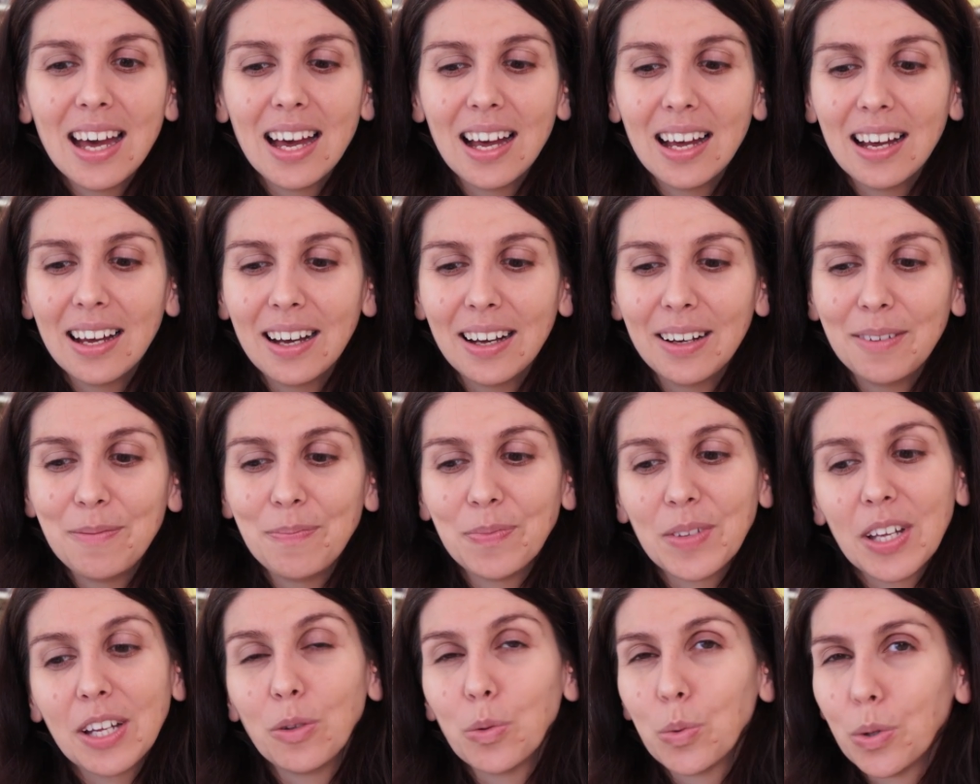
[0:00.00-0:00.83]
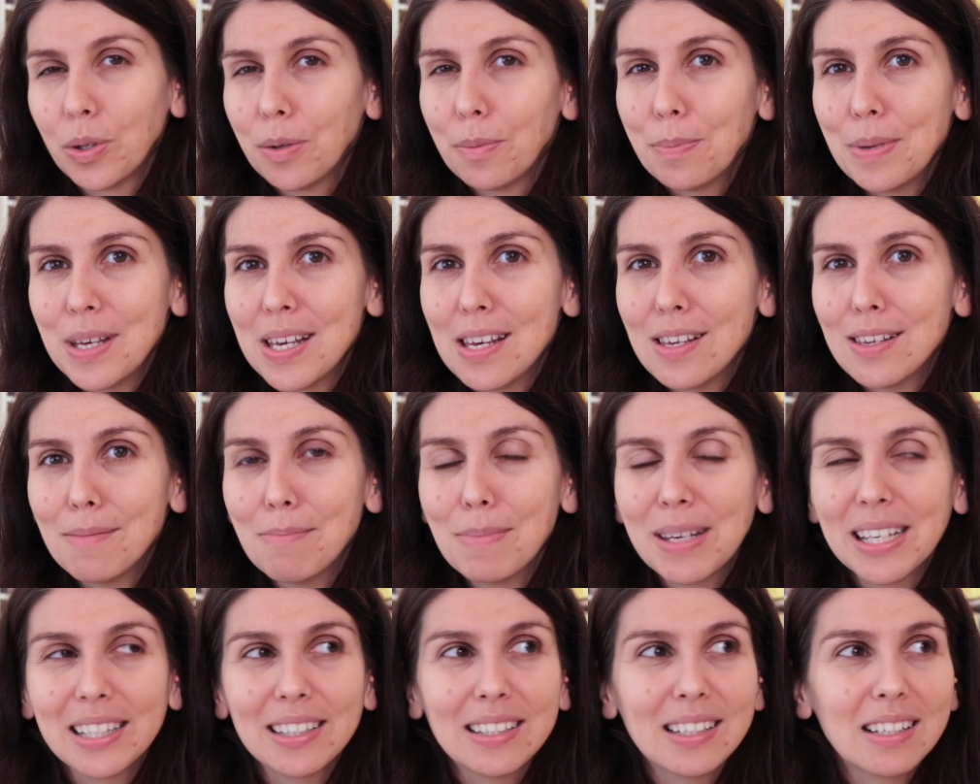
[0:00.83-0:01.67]
it will be,
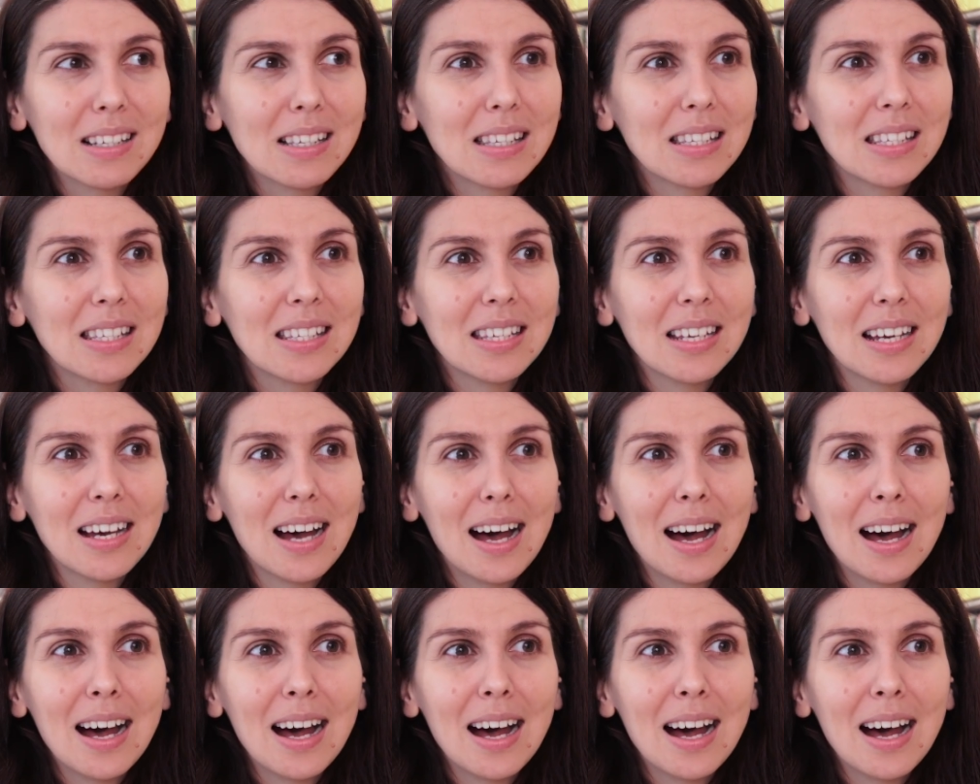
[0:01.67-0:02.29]
because